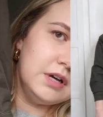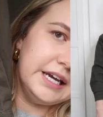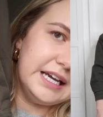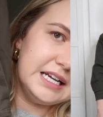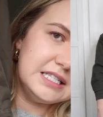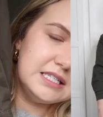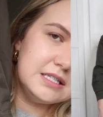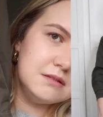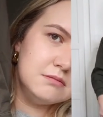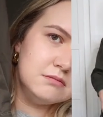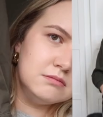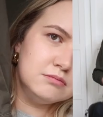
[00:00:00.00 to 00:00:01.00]
I guess,
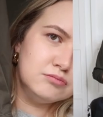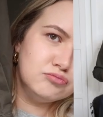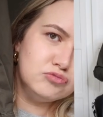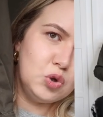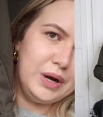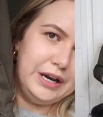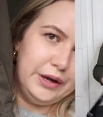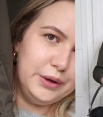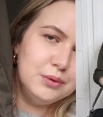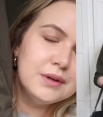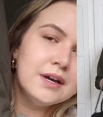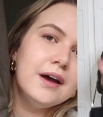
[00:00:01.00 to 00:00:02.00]
quite low.